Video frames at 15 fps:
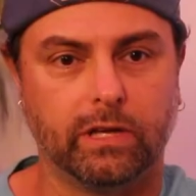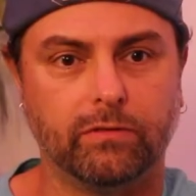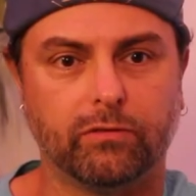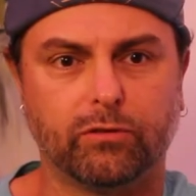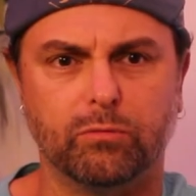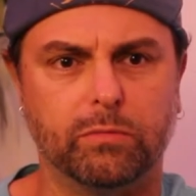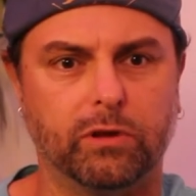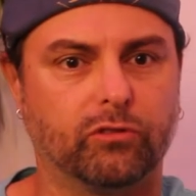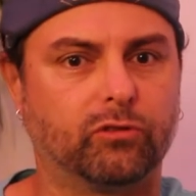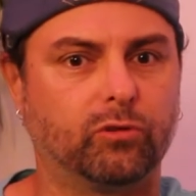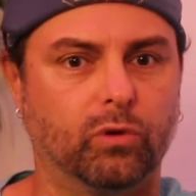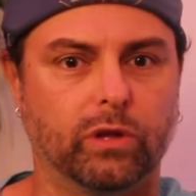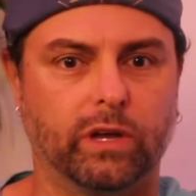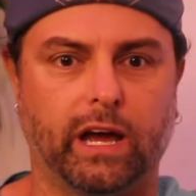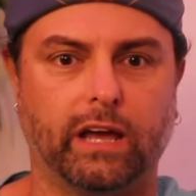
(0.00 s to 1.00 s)
even through middle
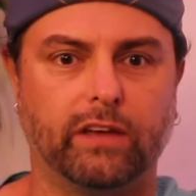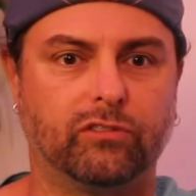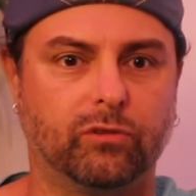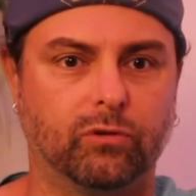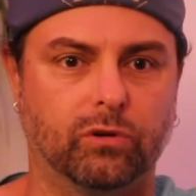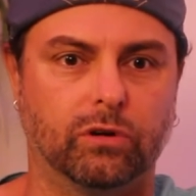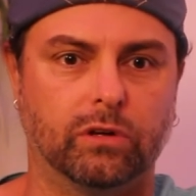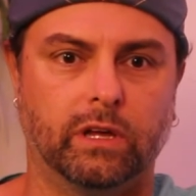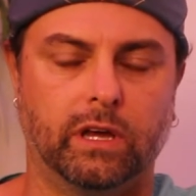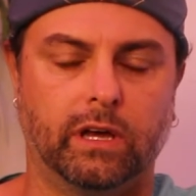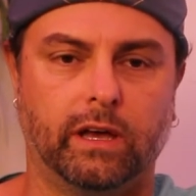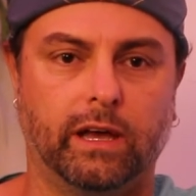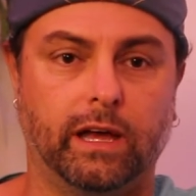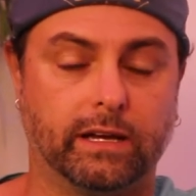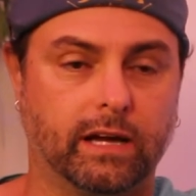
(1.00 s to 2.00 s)
school and high school
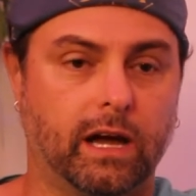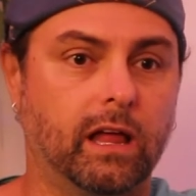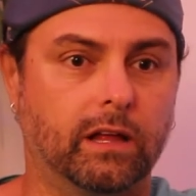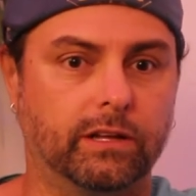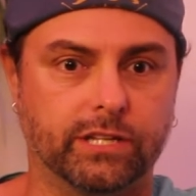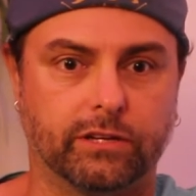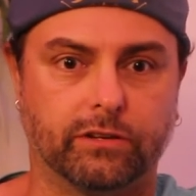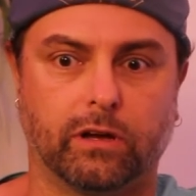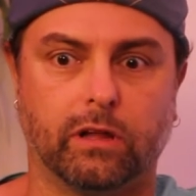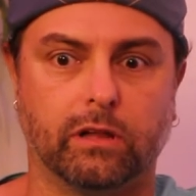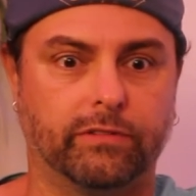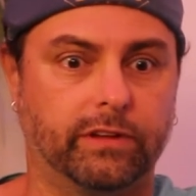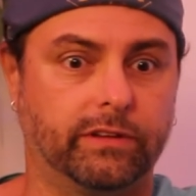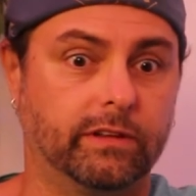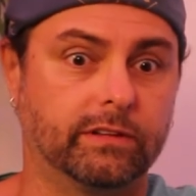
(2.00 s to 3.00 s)
and college, I took all of
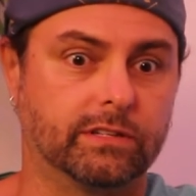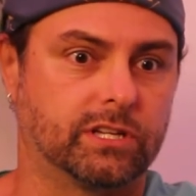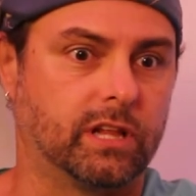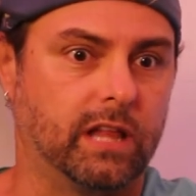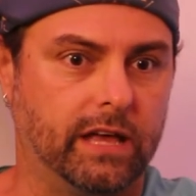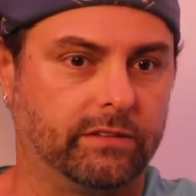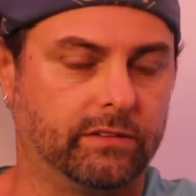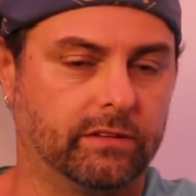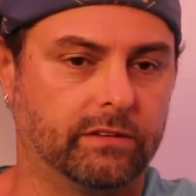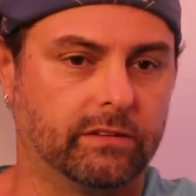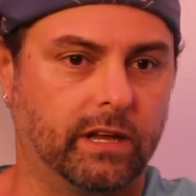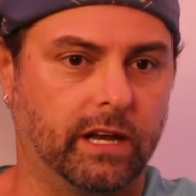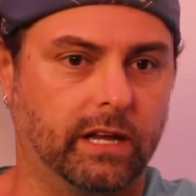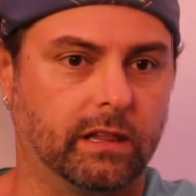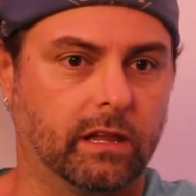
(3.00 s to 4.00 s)
these English classes,
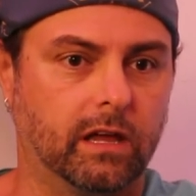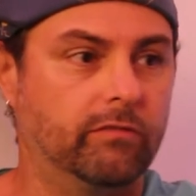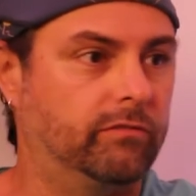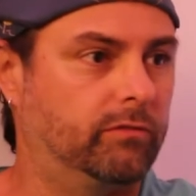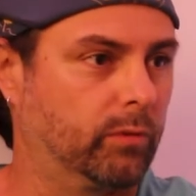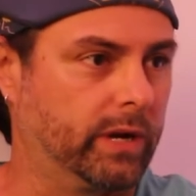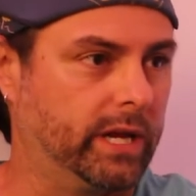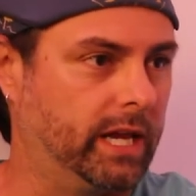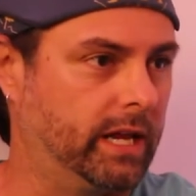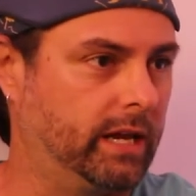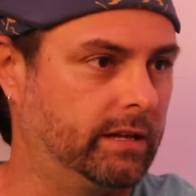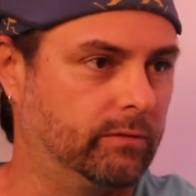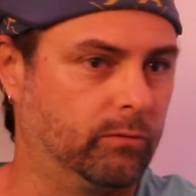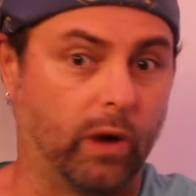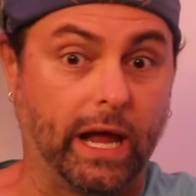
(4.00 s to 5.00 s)
and I loved reading
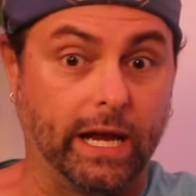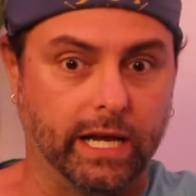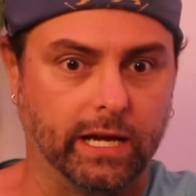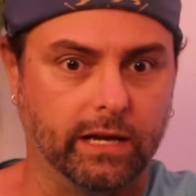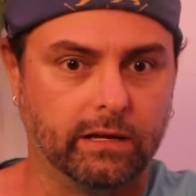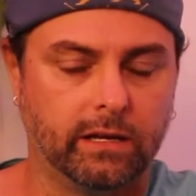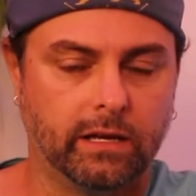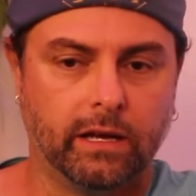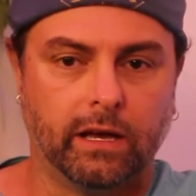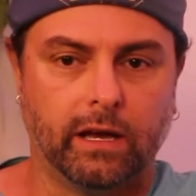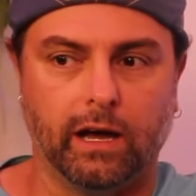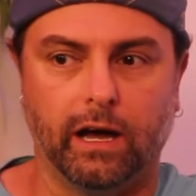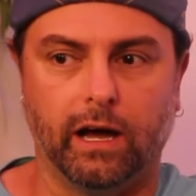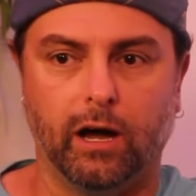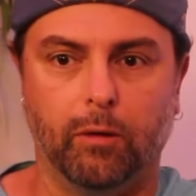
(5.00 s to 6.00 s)
and writing,
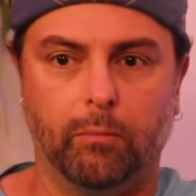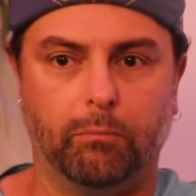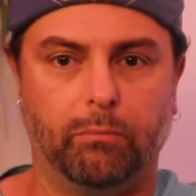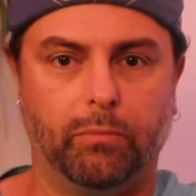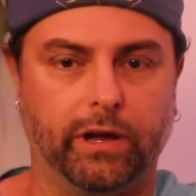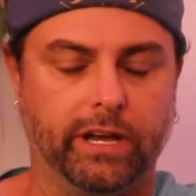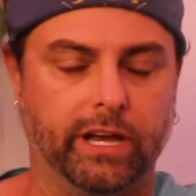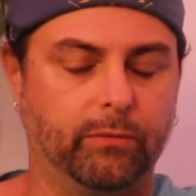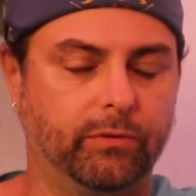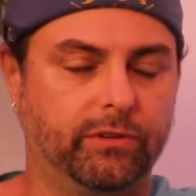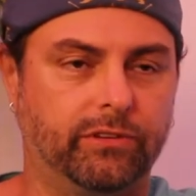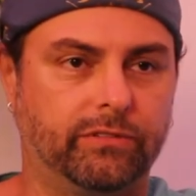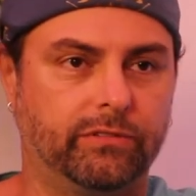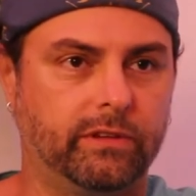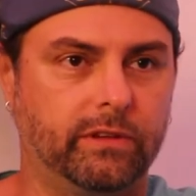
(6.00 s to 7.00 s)
um, but it
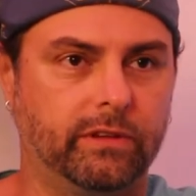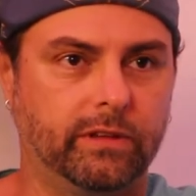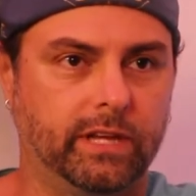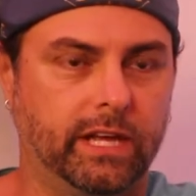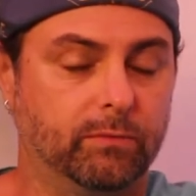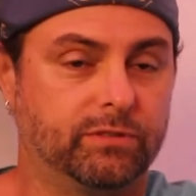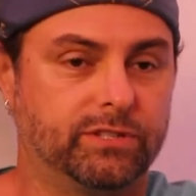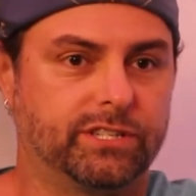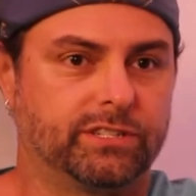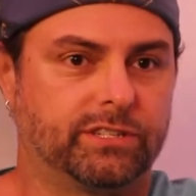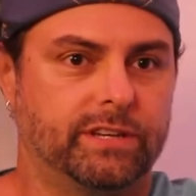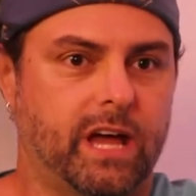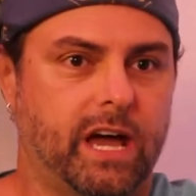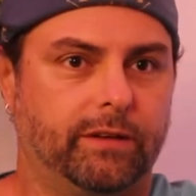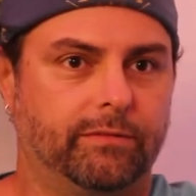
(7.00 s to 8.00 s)
was it was just
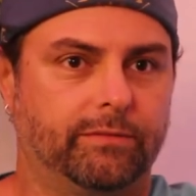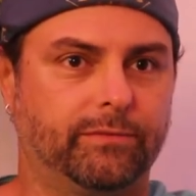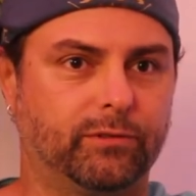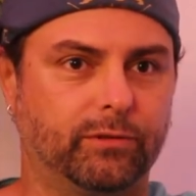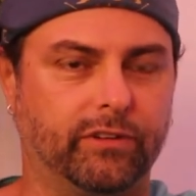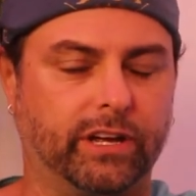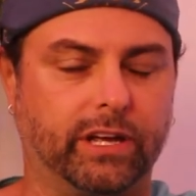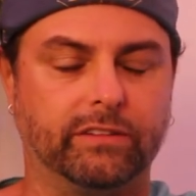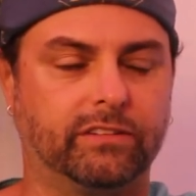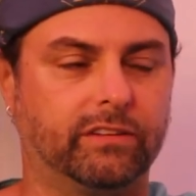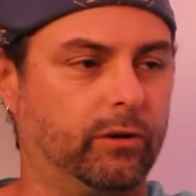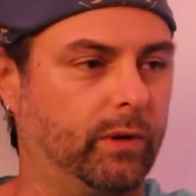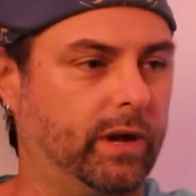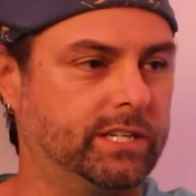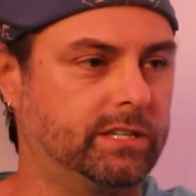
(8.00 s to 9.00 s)
not sort of a
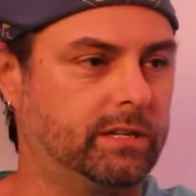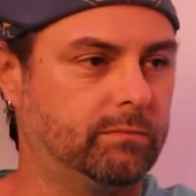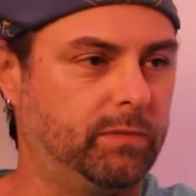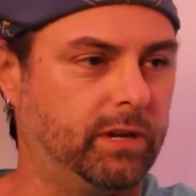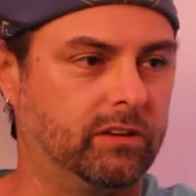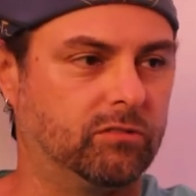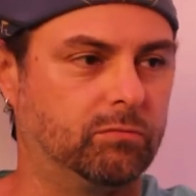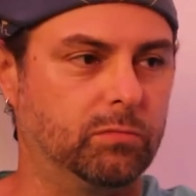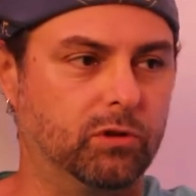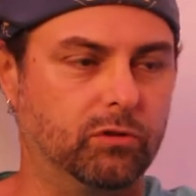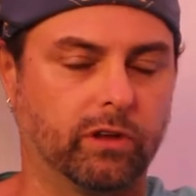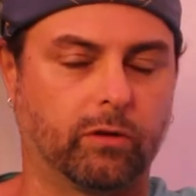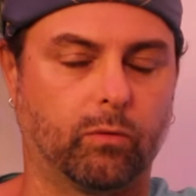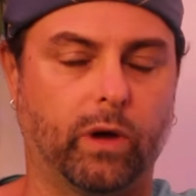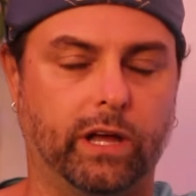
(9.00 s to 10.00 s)
consideration because
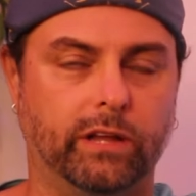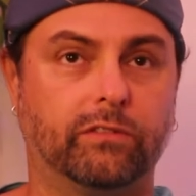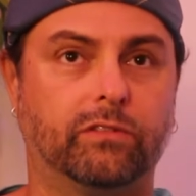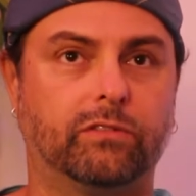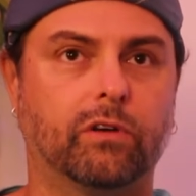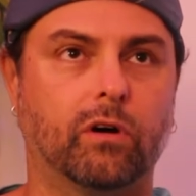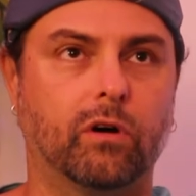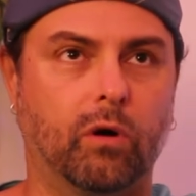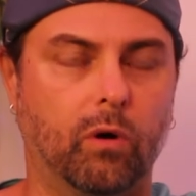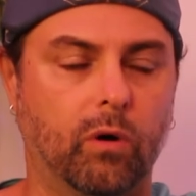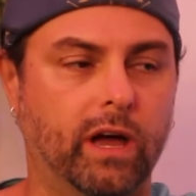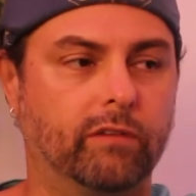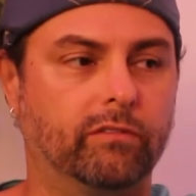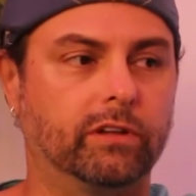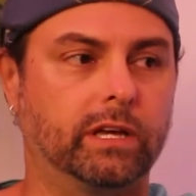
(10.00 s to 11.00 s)
music weighed so
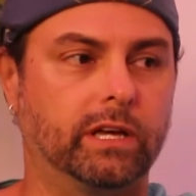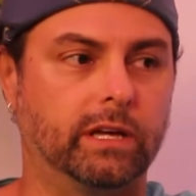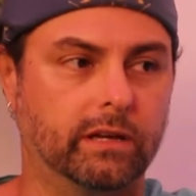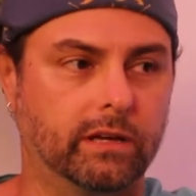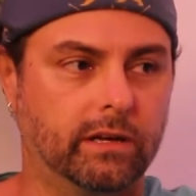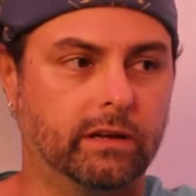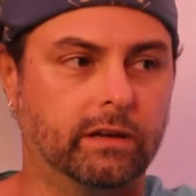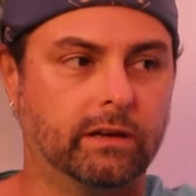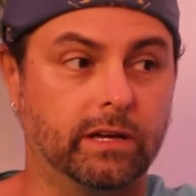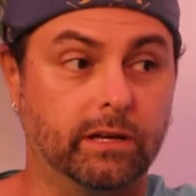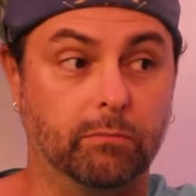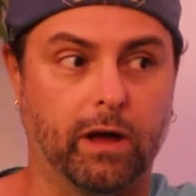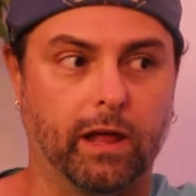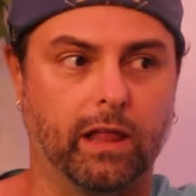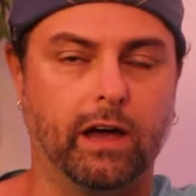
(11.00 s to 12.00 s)
heavily in
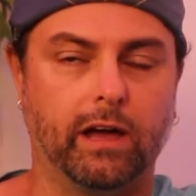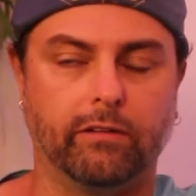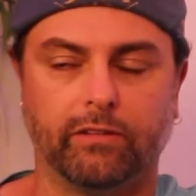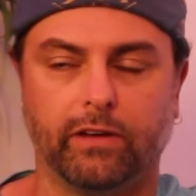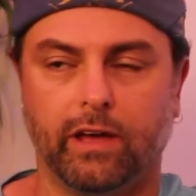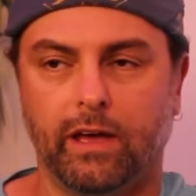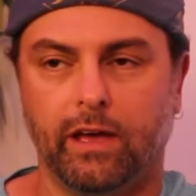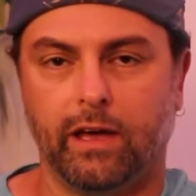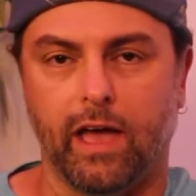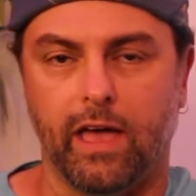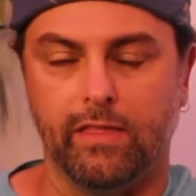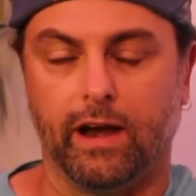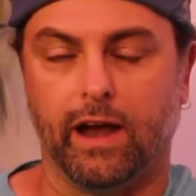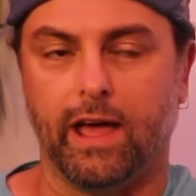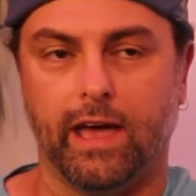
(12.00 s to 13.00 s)
my life. And
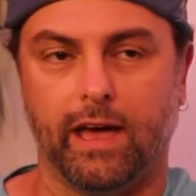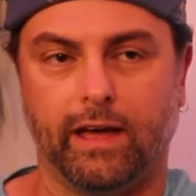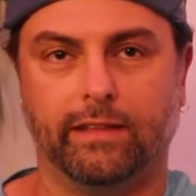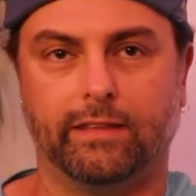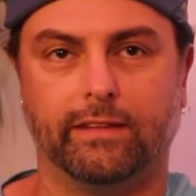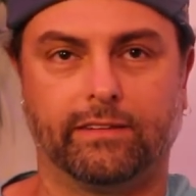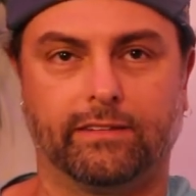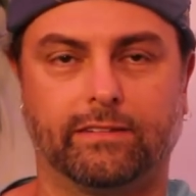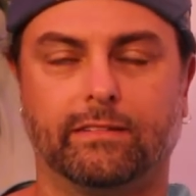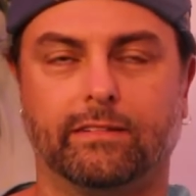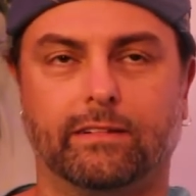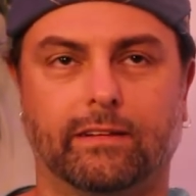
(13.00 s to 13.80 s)
then I had this